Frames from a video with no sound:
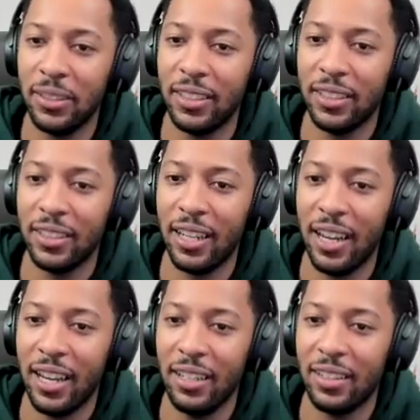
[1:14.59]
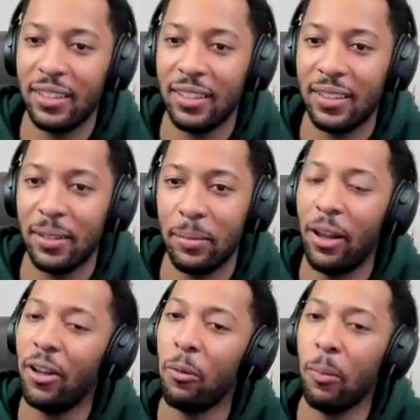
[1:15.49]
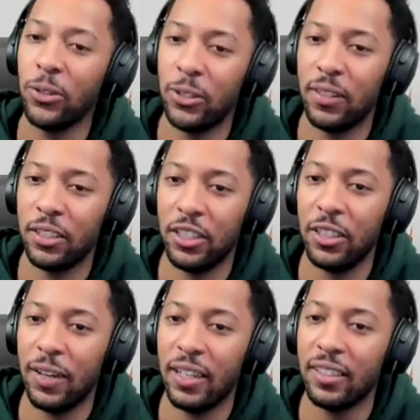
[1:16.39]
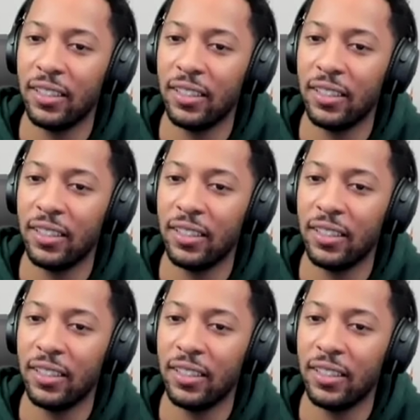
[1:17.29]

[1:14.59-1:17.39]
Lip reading: 6 to 8? Probably all most of this year, right?